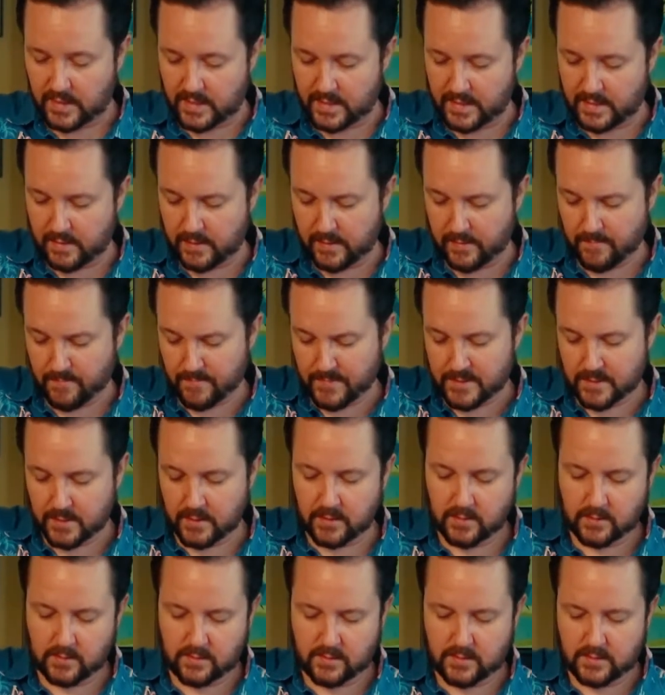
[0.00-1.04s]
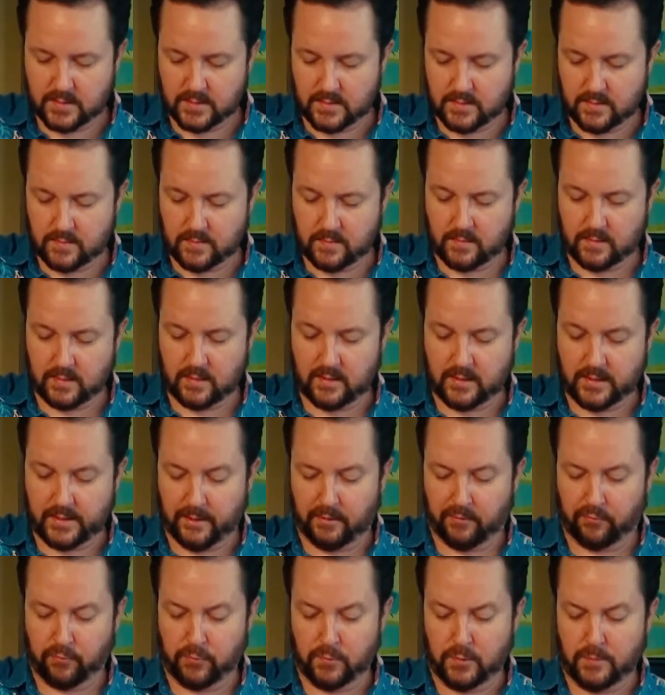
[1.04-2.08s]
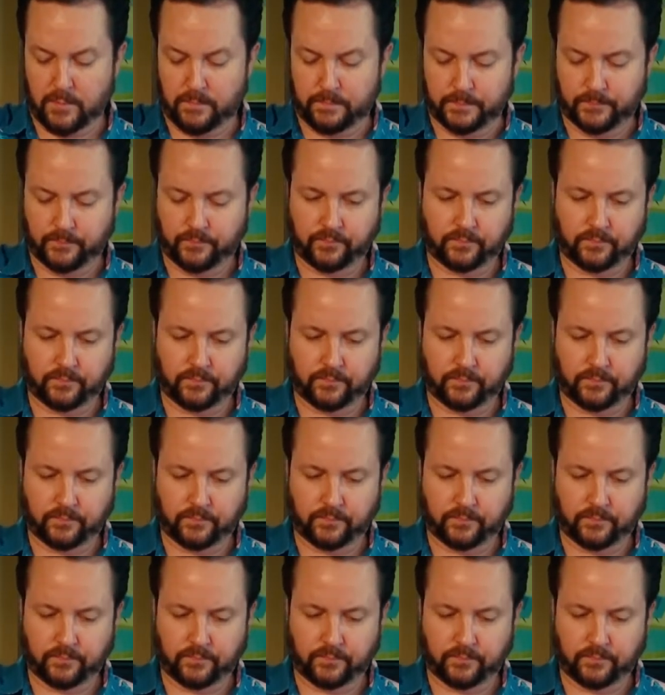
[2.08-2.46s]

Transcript: higher than the last one.